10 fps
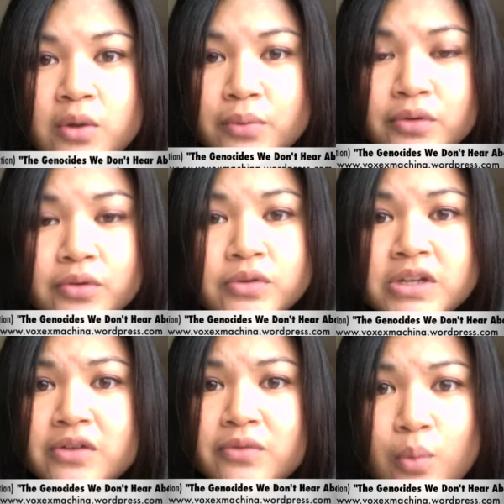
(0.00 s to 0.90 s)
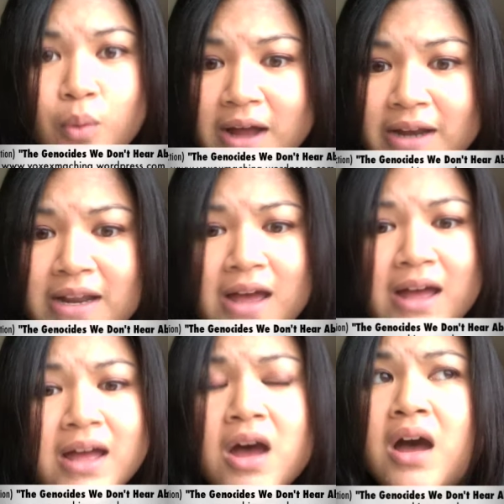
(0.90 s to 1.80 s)
Burundi, Rwanda.
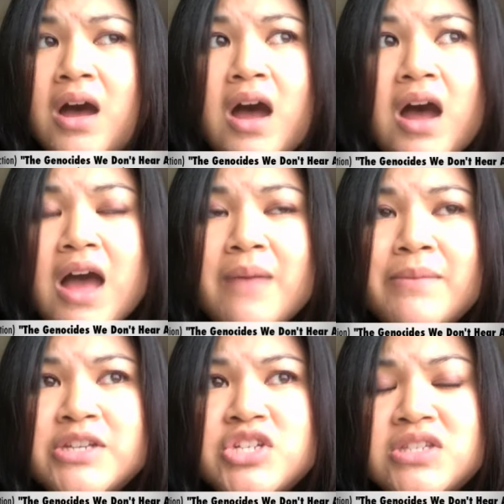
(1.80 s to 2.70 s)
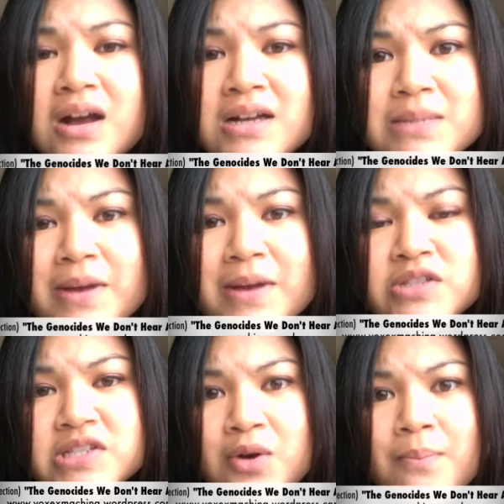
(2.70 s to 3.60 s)
I mean, she talks about
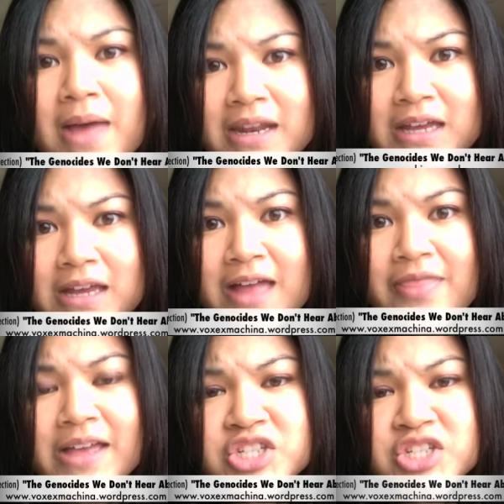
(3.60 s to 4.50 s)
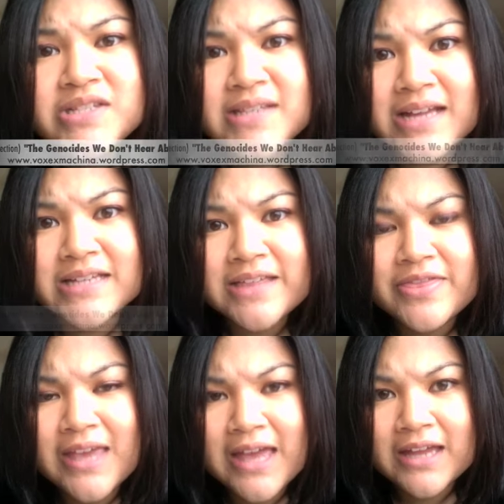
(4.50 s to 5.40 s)
so many. And then she says at
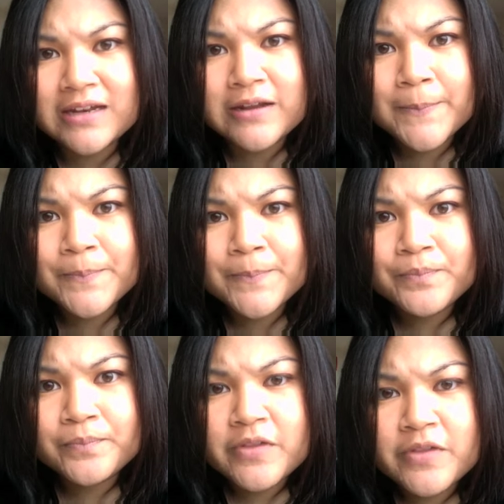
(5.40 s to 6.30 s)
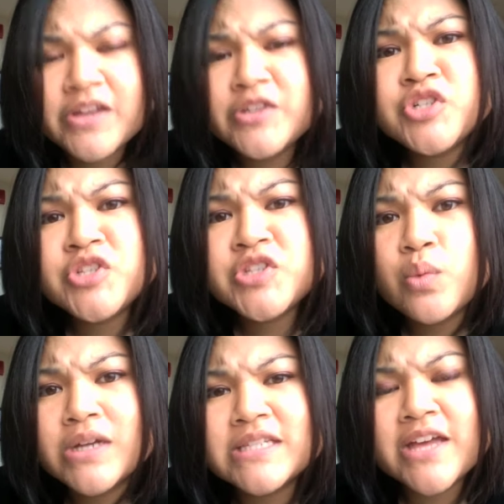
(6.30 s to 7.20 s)
the end, these are just the
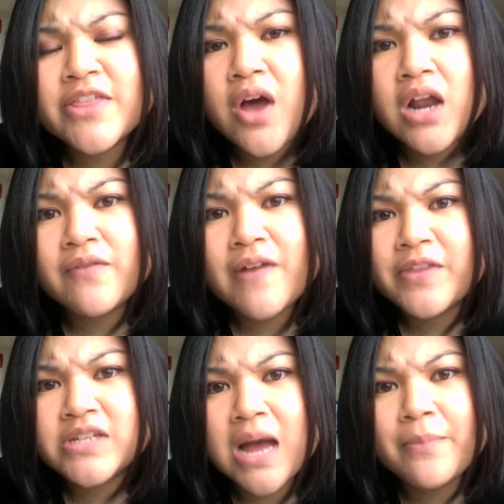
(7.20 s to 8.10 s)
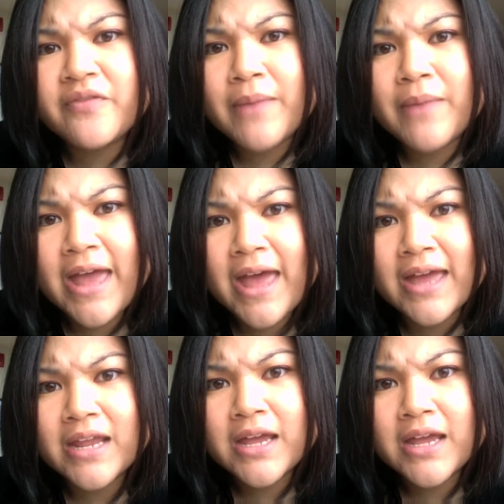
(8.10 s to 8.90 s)
ones I thought of at the top of my head.